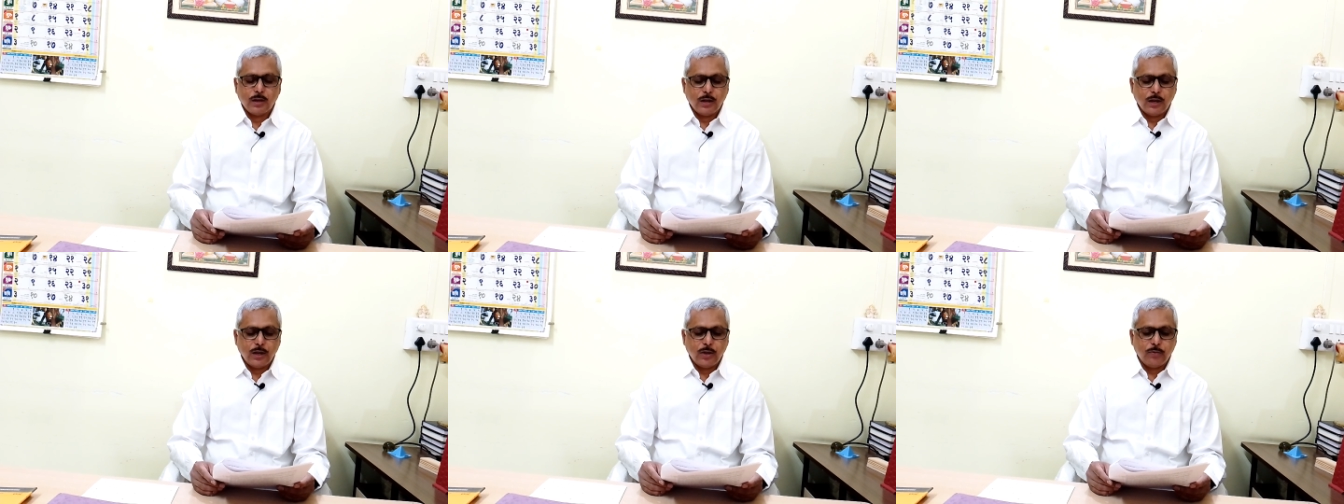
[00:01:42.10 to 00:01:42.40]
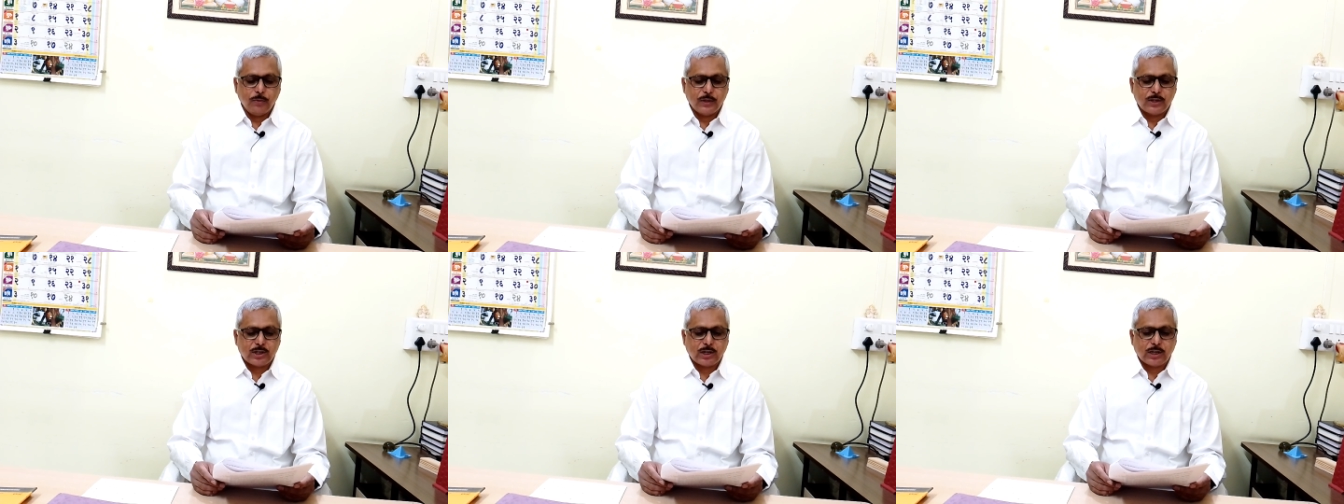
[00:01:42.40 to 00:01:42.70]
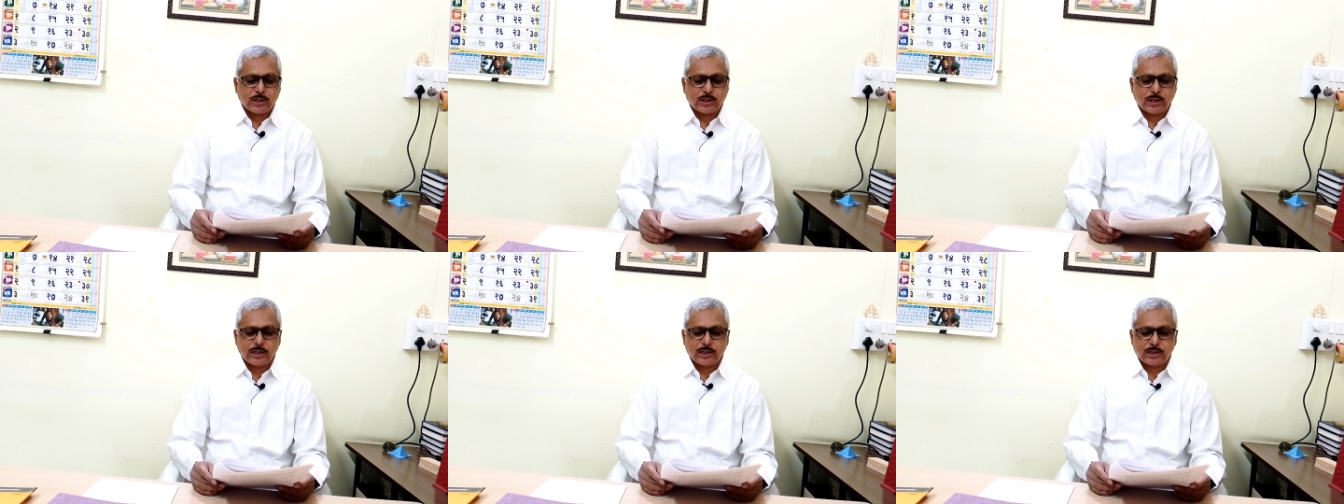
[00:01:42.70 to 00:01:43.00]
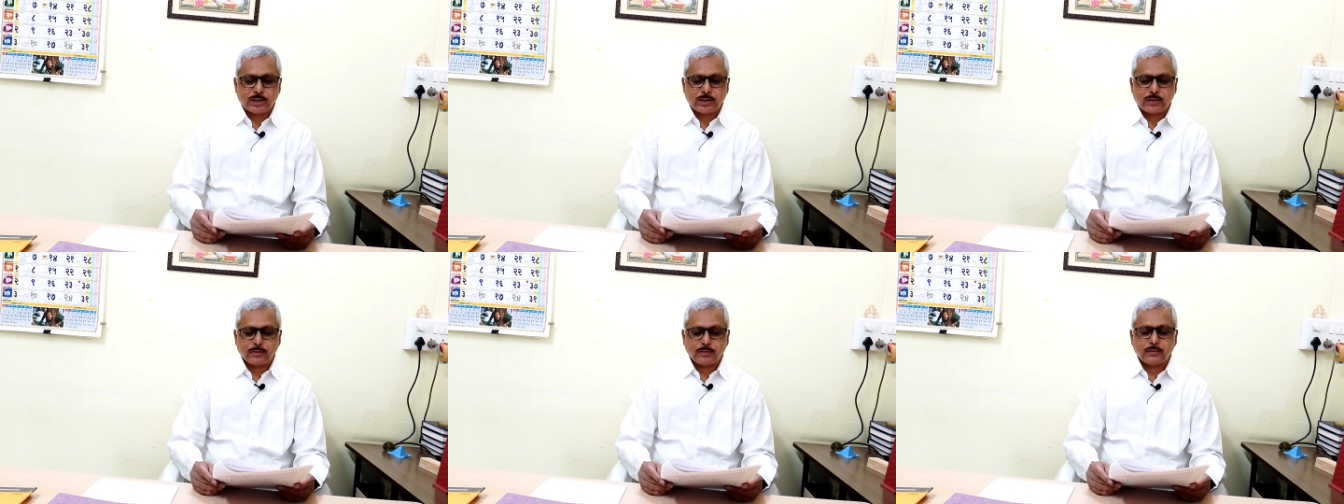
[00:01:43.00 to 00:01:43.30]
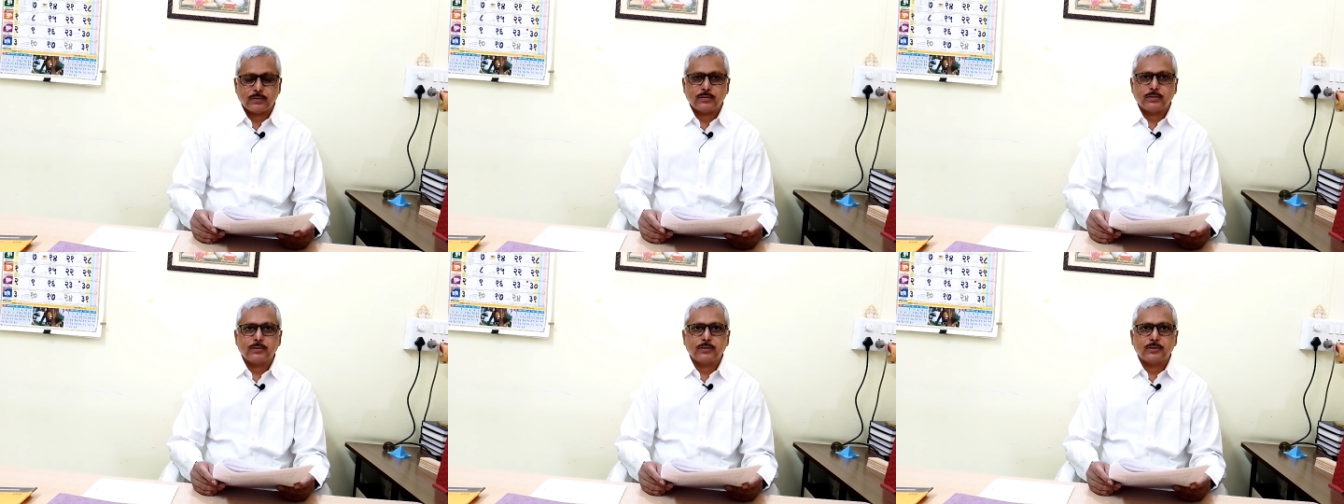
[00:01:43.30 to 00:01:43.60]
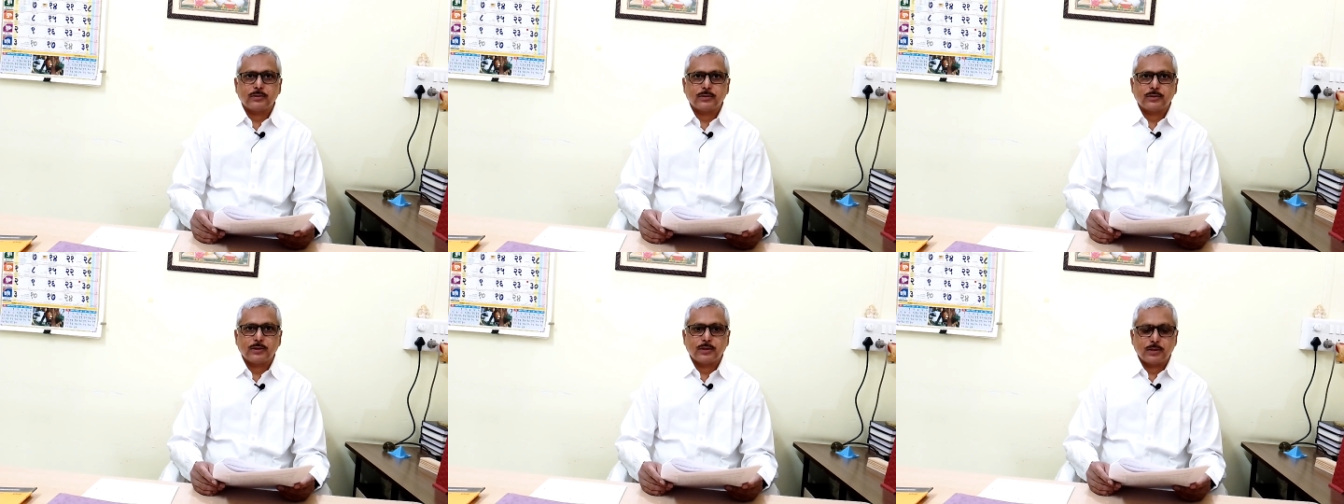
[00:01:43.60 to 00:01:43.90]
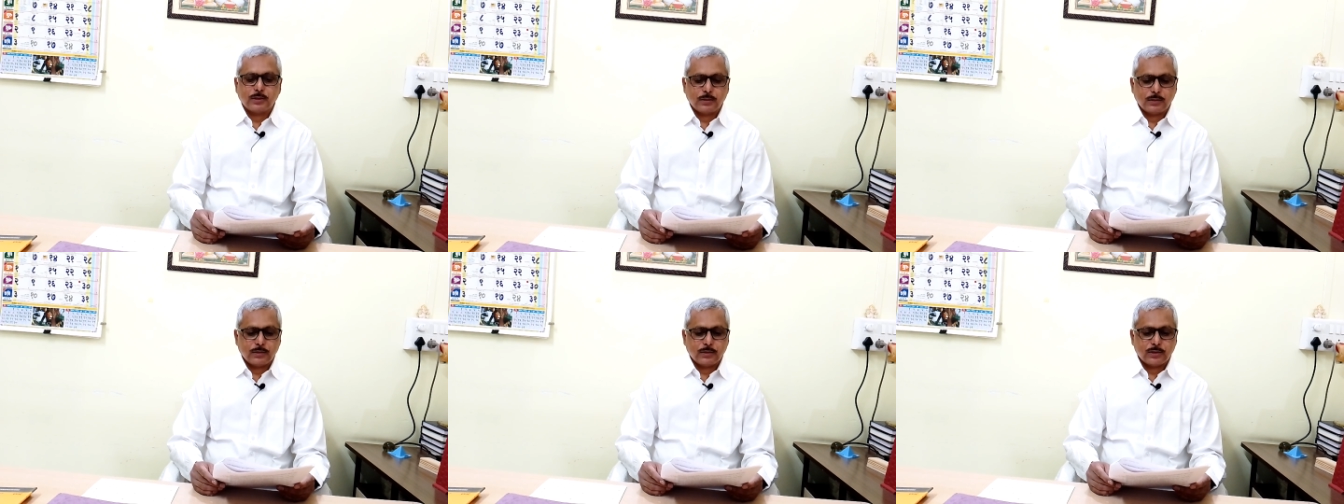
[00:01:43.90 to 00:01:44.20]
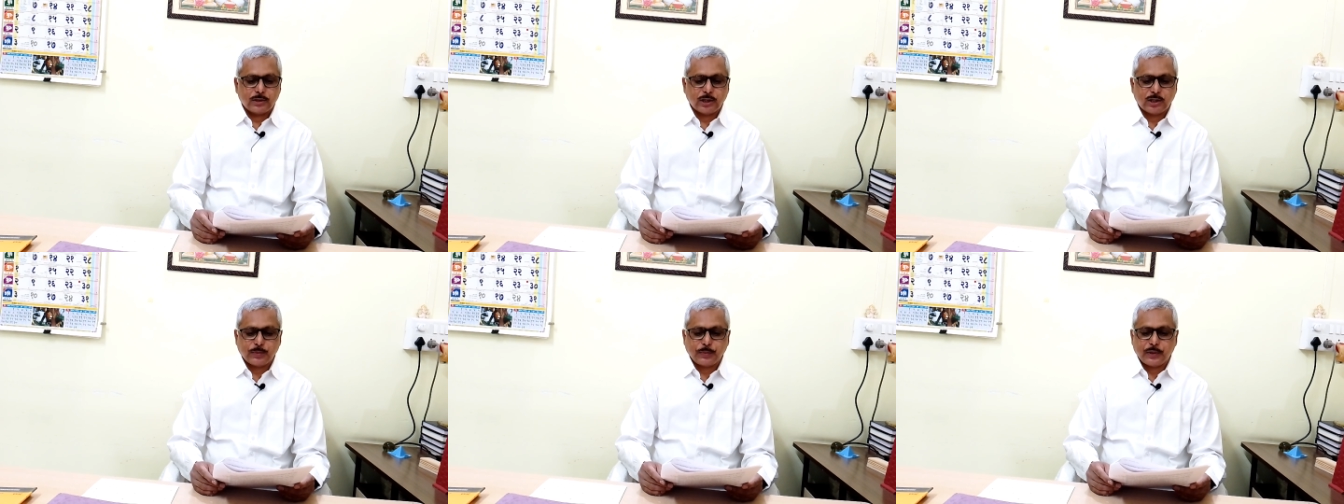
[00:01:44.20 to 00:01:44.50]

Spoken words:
In which cases such